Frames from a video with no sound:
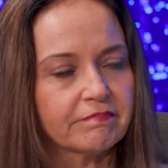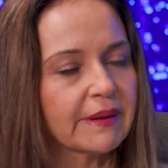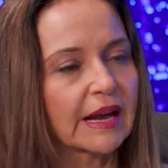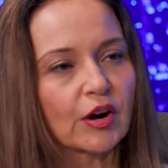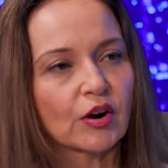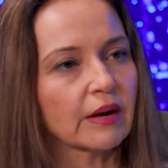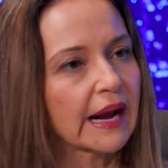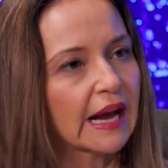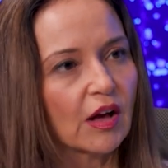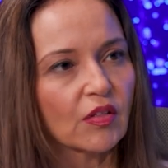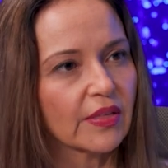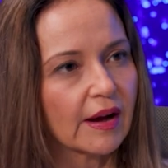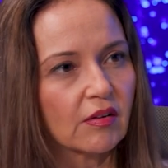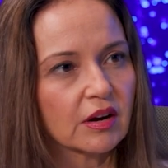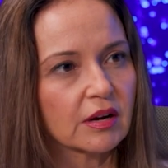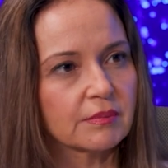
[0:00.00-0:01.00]
better
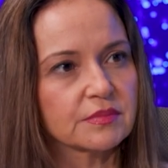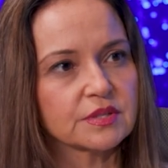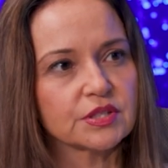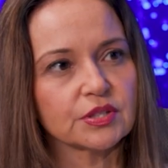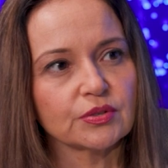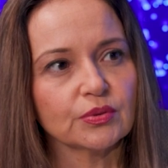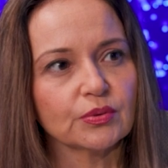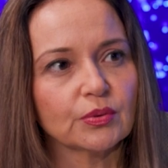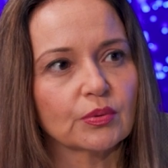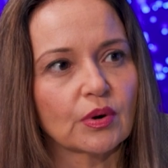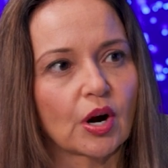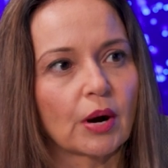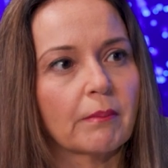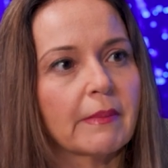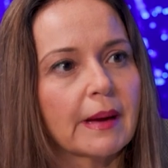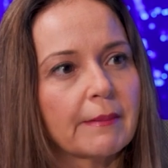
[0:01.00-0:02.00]
health outcomes to
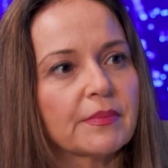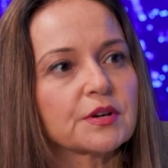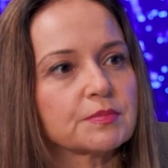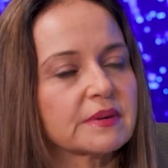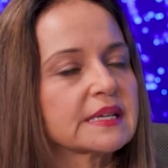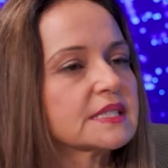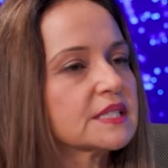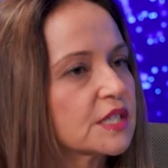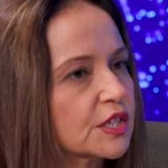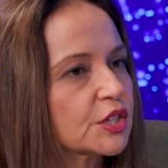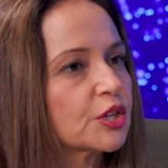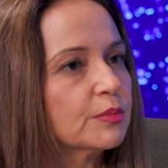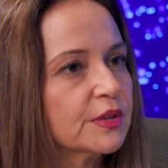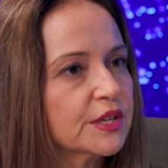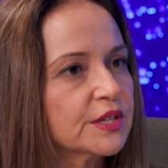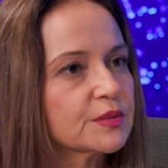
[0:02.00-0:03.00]
our members, but it's the
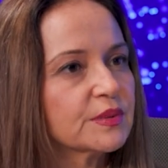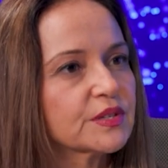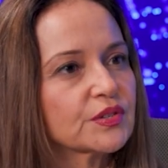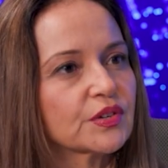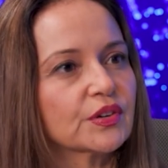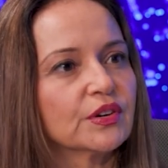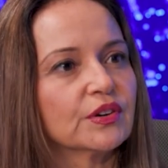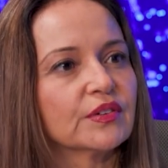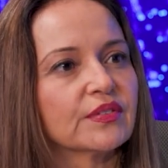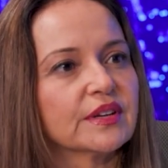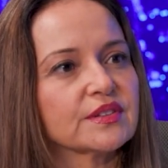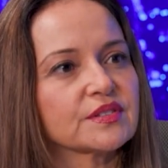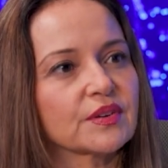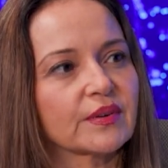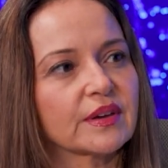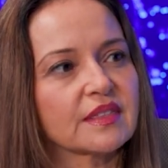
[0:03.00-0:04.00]
communities we serve.
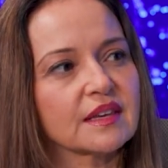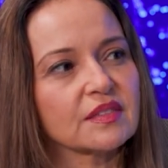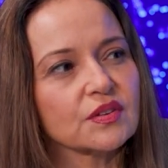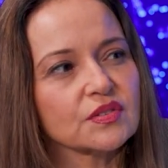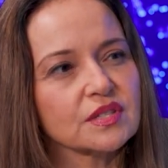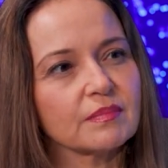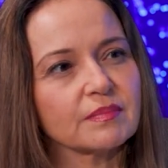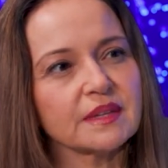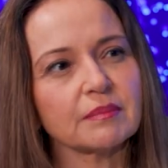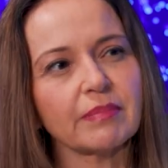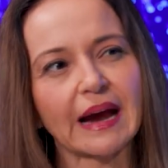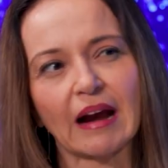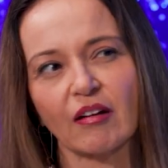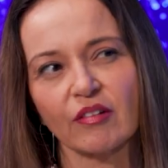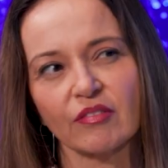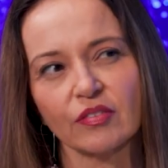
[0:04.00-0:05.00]
And so I think there's something
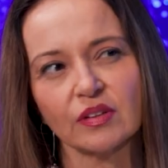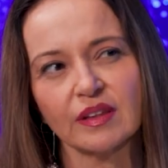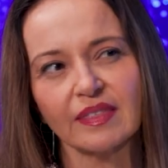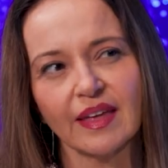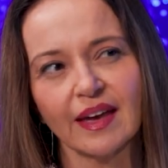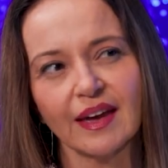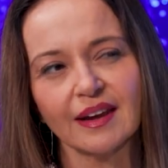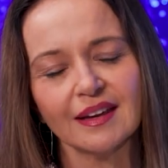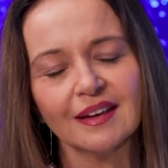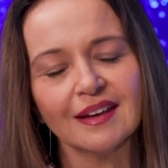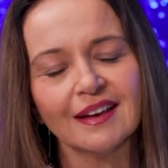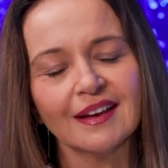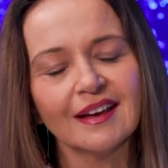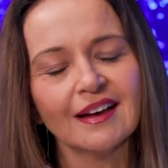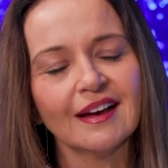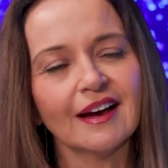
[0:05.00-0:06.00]
powerful in that.
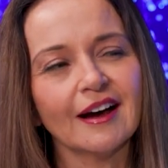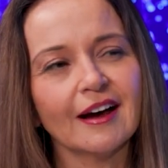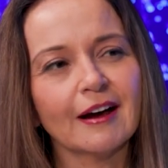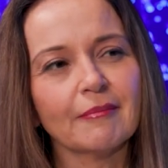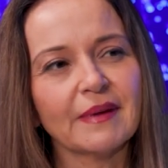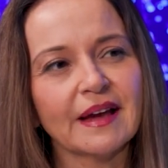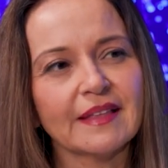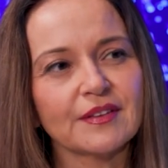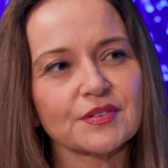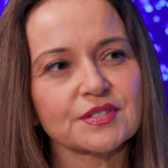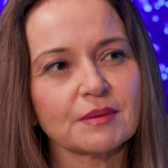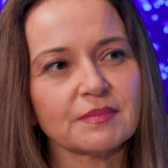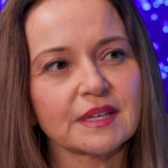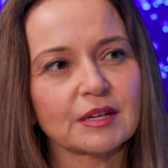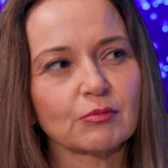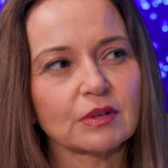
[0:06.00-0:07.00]
Um, and there's
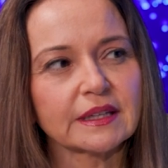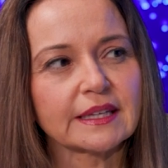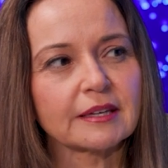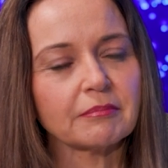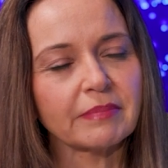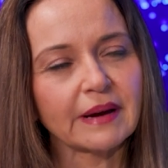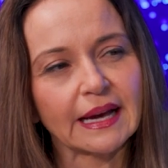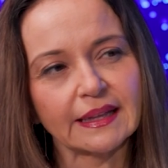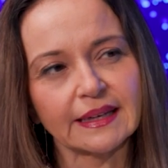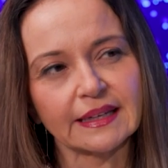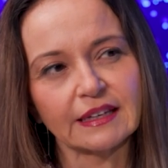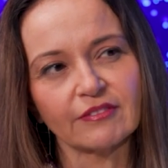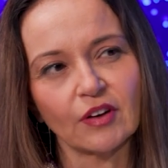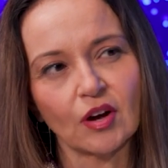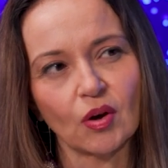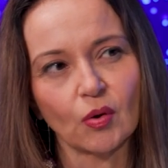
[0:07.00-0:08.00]
something really compelling
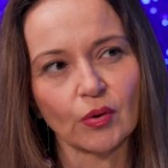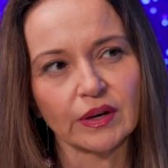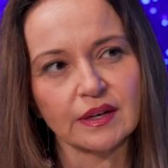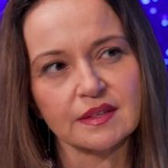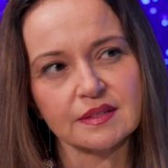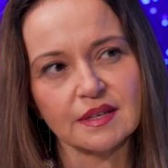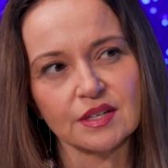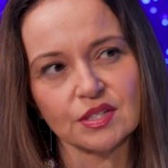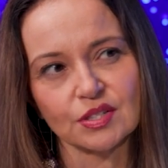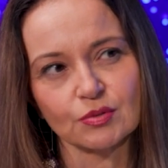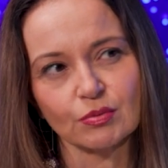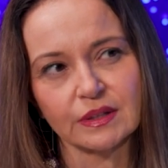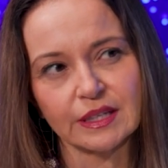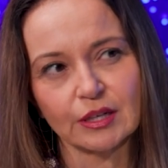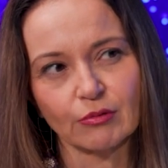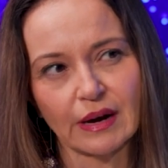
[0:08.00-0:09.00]
if all
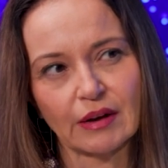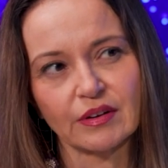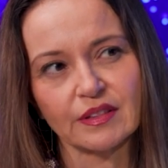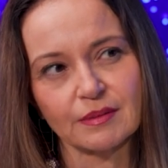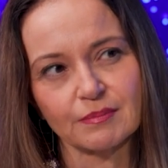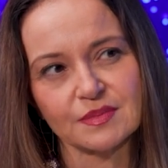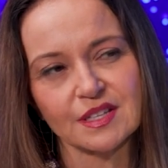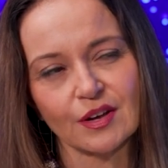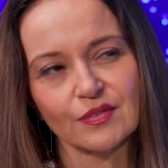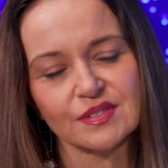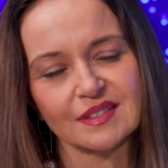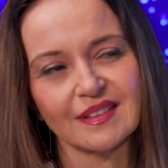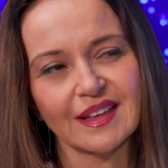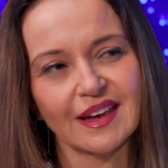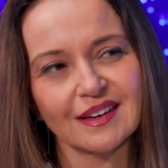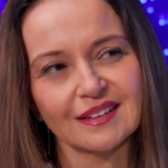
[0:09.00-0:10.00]
organizations really grounded themselves
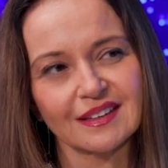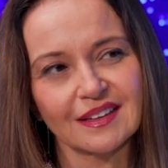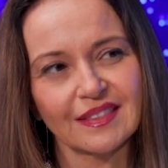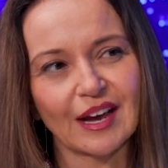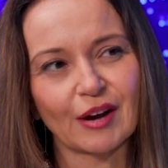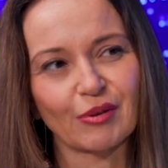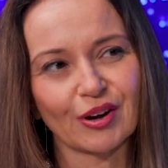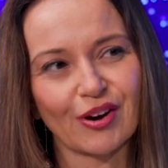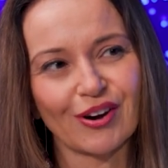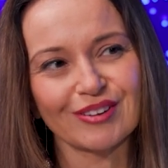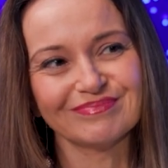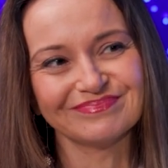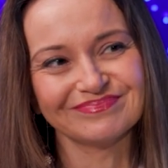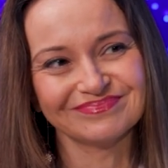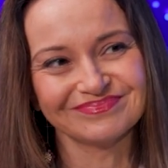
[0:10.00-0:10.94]
in that in that regard.